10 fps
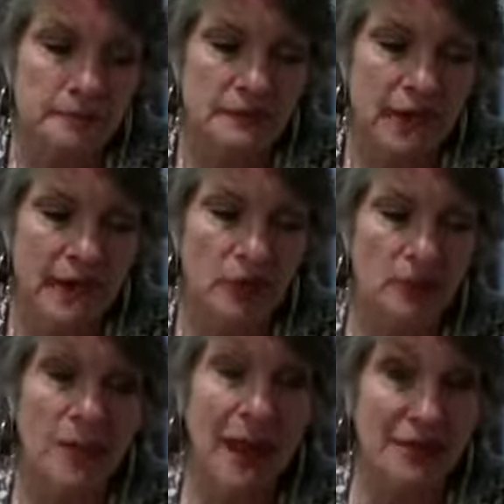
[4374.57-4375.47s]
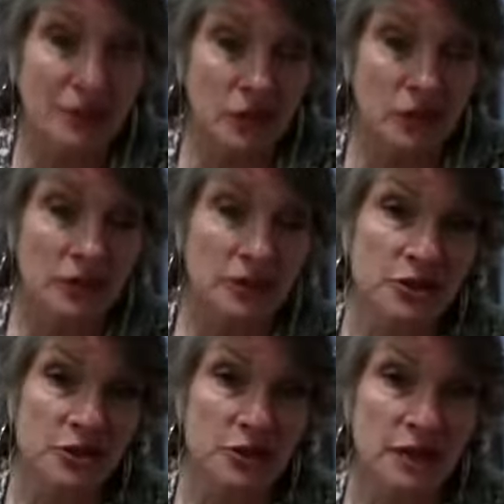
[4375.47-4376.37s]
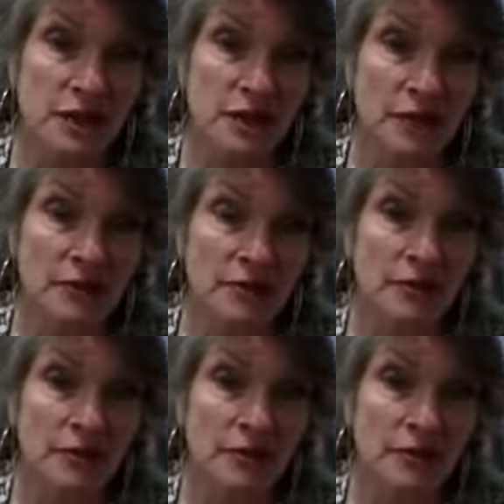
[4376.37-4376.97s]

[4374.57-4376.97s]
how the magical history of